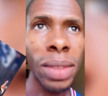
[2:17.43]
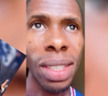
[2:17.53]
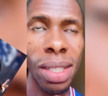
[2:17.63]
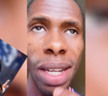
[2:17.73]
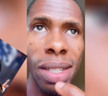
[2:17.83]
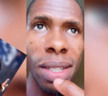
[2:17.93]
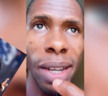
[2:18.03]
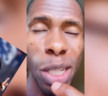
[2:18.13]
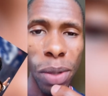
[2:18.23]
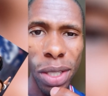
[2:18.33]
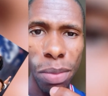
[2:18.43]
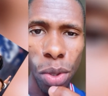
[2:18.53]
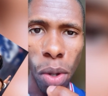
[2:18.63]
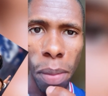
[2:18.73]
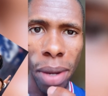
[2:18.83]
The Sassi, I expect him to
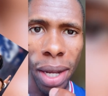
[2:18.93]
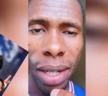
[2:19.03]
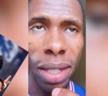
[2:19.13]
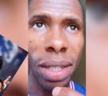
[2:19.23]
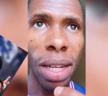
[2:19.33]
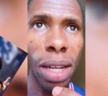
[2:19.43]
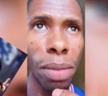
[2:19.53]
come back,